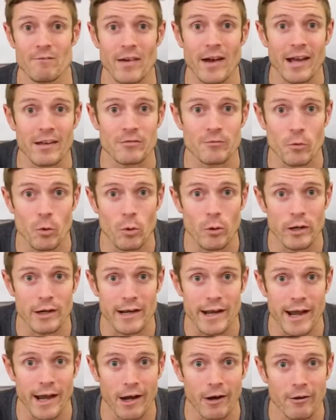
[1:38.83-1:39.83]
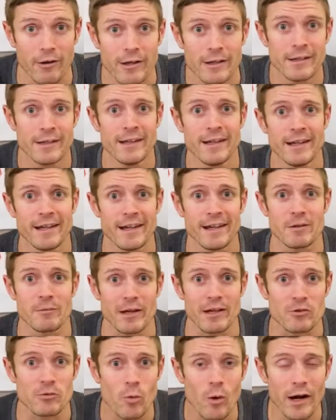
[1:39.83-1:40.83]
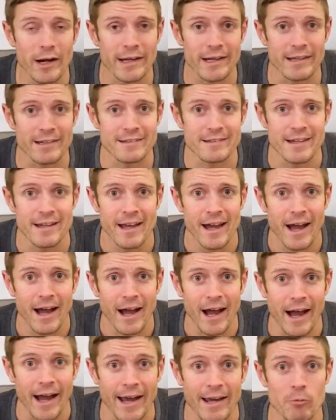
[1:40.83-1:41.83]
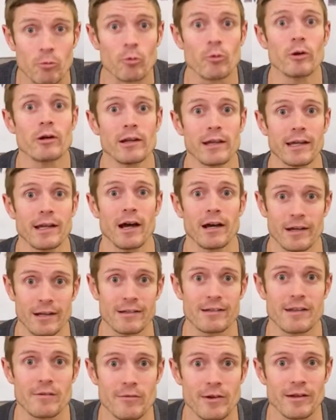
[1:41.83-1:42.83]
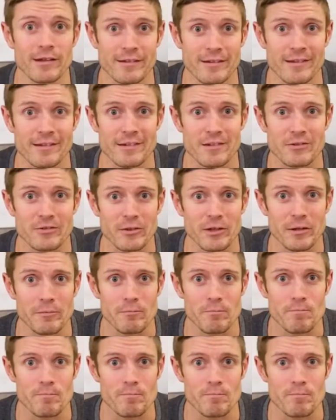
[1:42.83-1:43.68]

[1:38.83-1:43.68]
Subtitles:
Fast forward now into my 20s, I really got into the fitness industry.